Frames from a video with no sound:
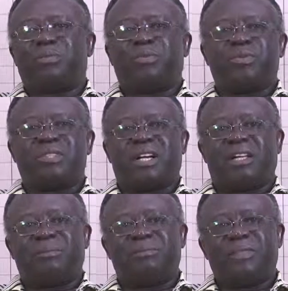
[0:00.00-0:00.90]

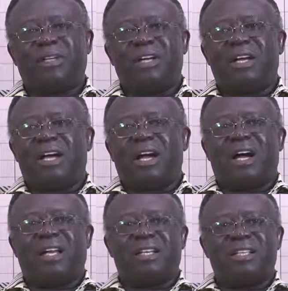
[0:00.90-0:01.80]
proposal
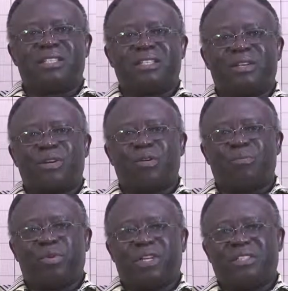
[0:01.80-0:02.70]
and its
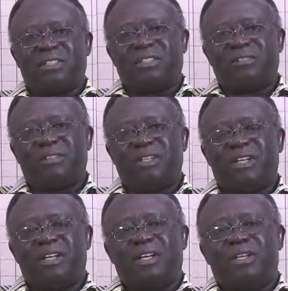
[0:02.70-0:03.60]
components.
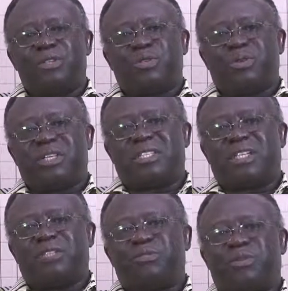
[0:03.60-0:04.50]
So this
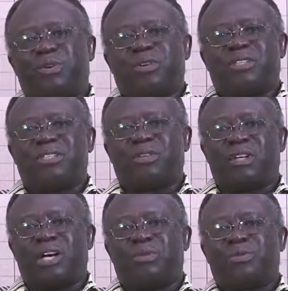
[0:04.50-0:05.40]
session focuses on
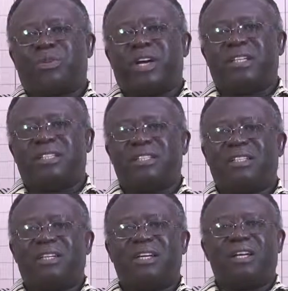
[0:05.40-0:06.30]
how to write
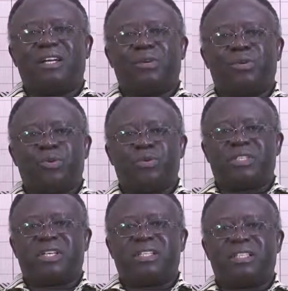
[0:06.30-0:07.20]
good
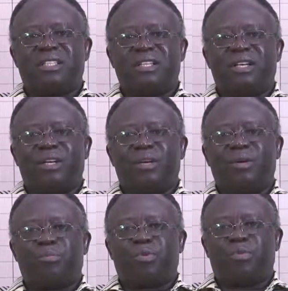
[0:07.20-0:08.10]
research
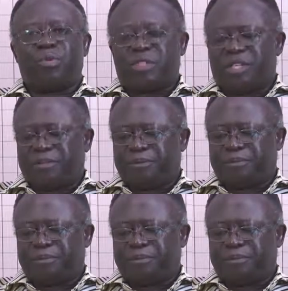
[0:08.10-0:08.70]
proposal.